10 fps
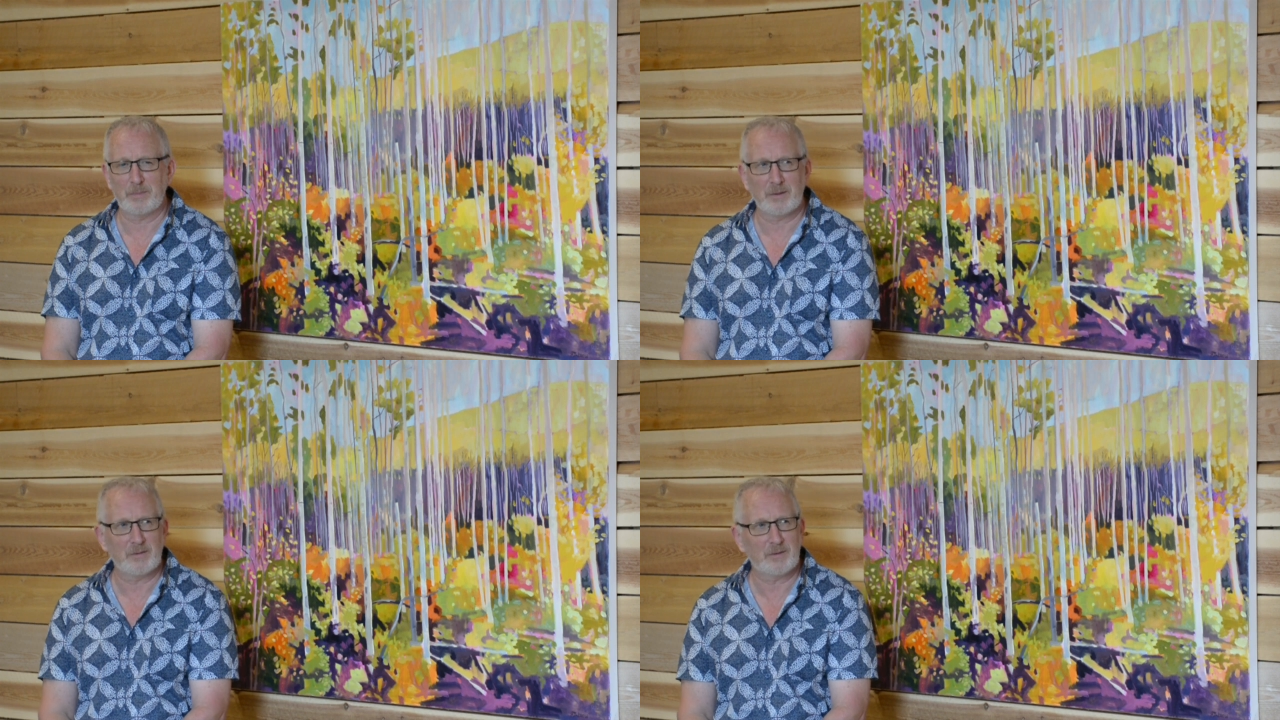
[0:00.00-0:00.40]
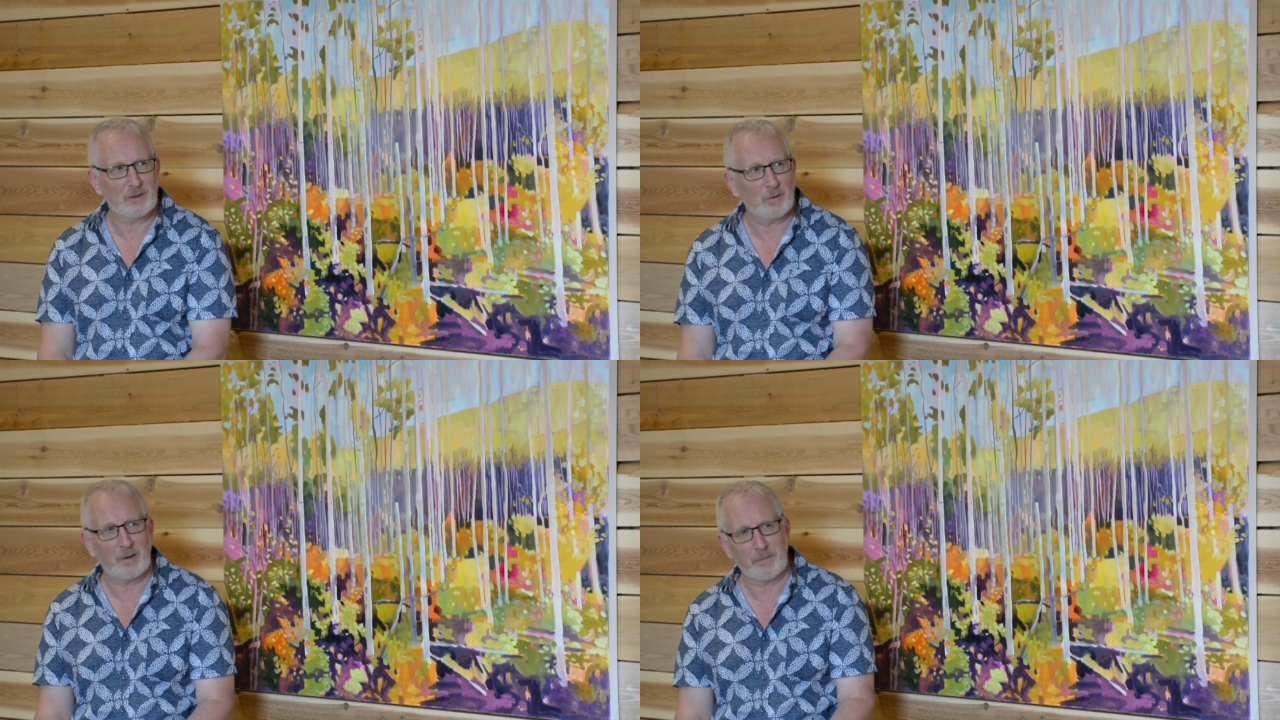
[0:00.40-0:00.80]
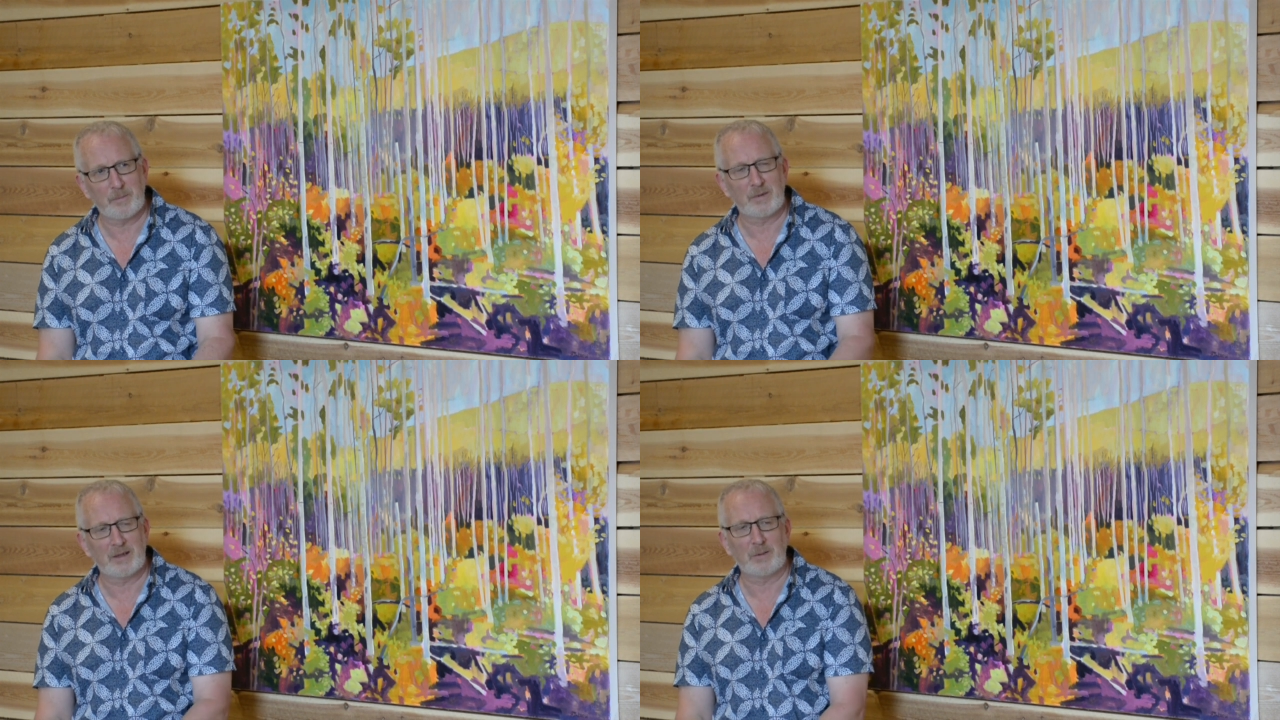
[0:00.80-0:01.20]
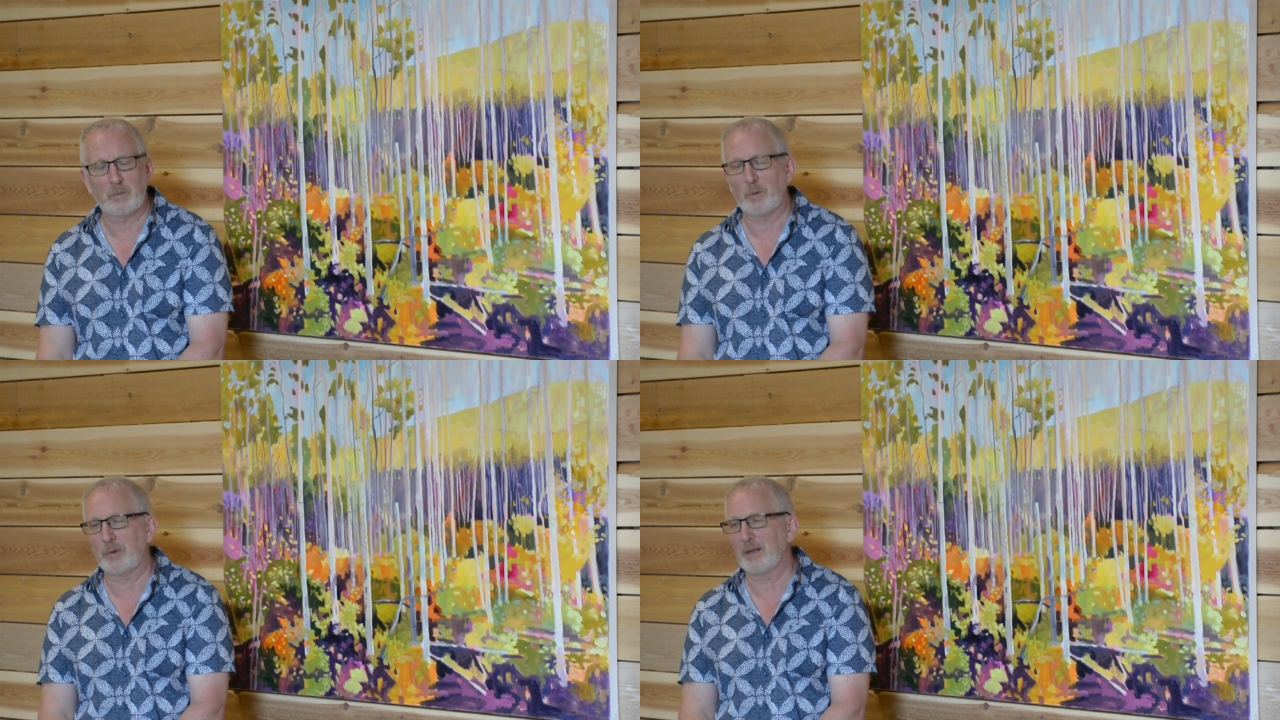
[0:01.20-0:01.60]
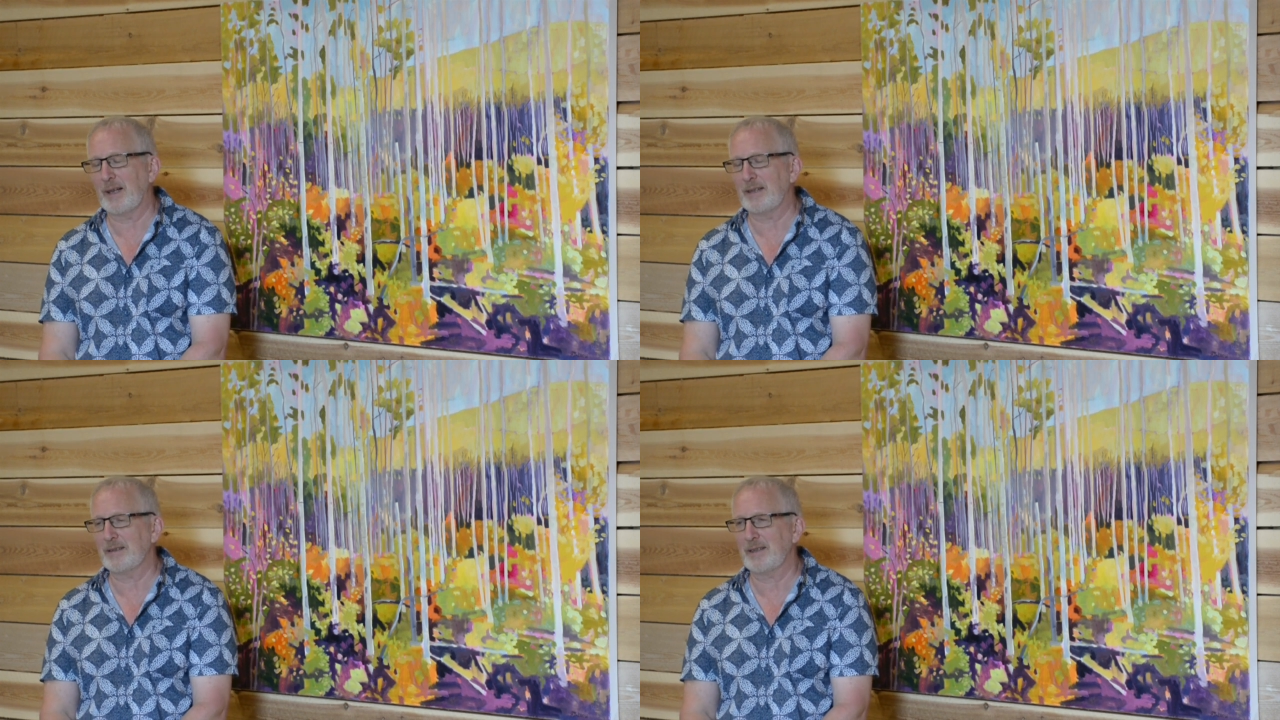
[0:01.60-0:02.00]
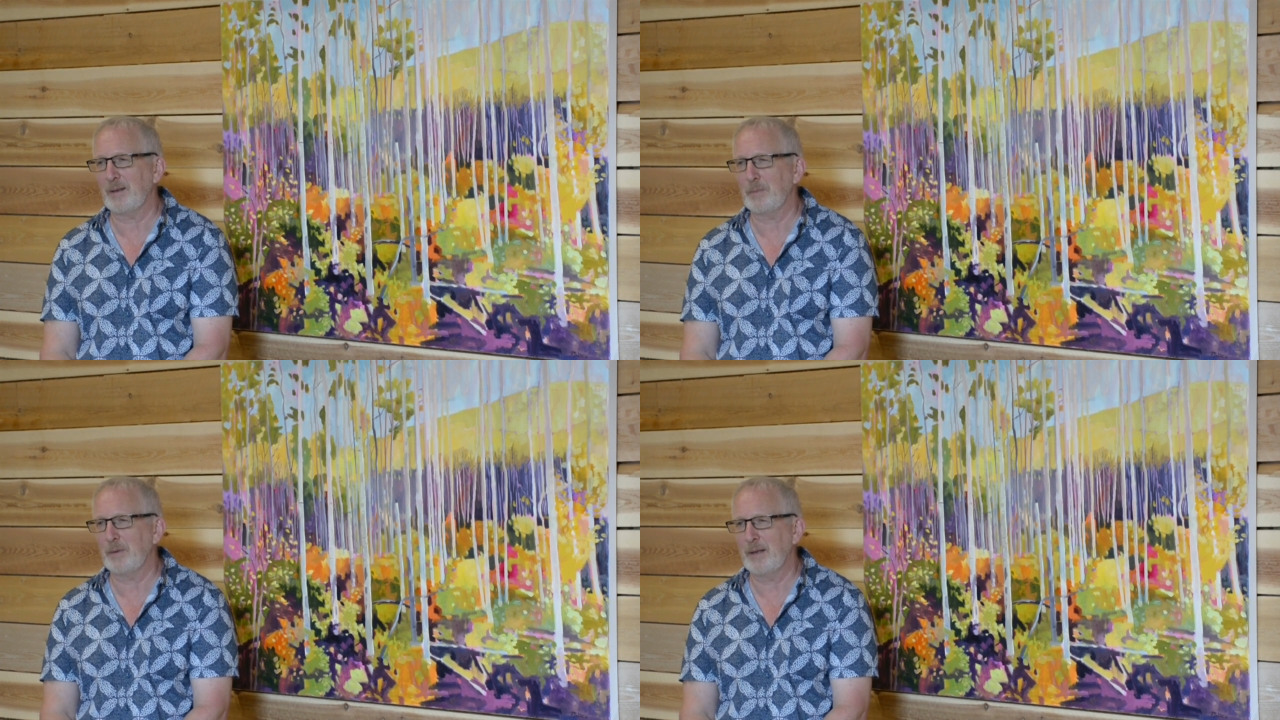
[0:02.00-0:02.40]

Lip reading: but you know, I'm dealing more with the landscape.